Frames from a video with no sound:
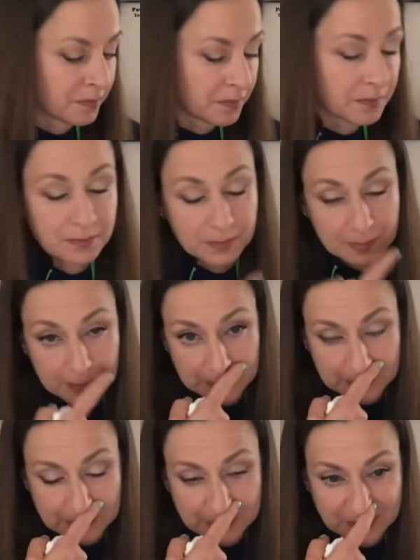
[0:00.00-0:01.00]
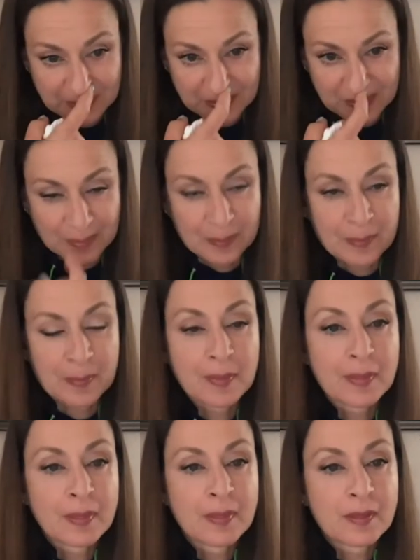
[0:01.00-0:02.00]

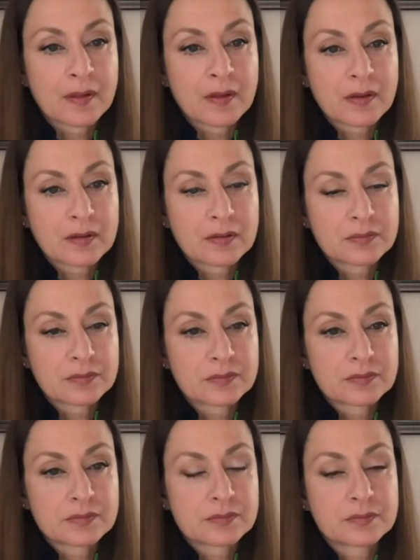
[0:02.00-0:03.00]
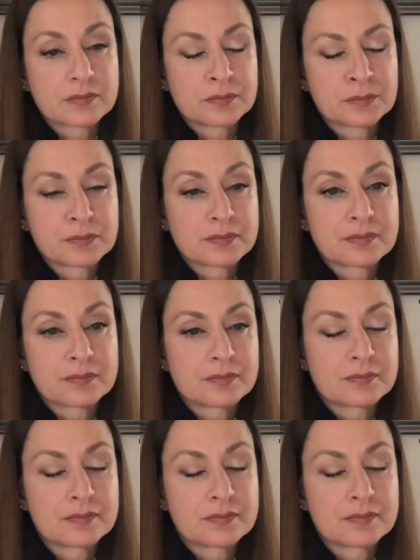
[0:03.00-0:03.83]
(silent)